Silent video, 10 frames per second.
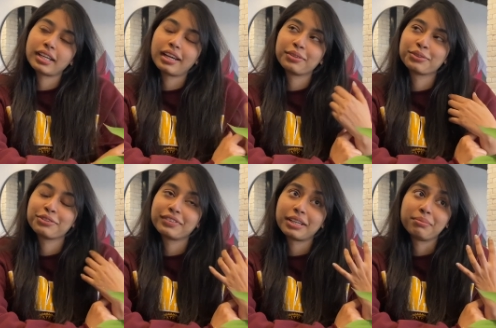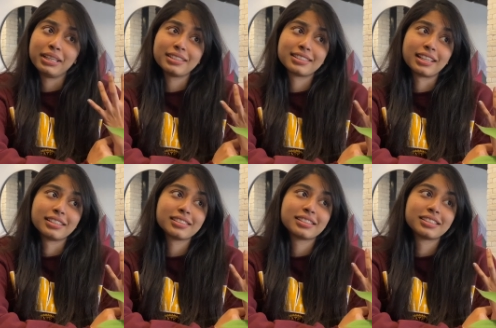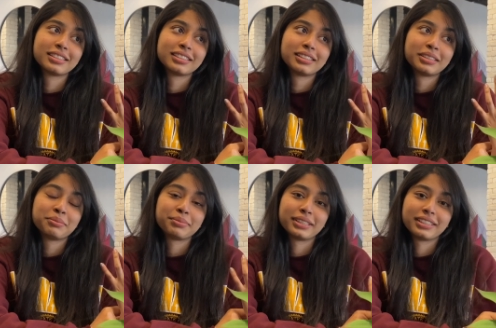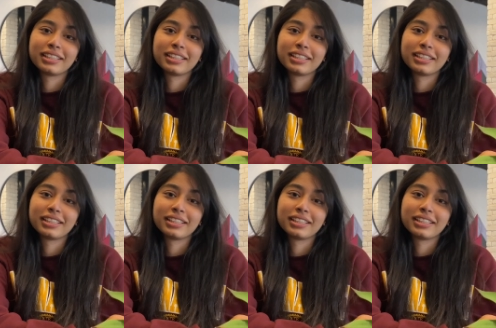I don't know if that made sense, but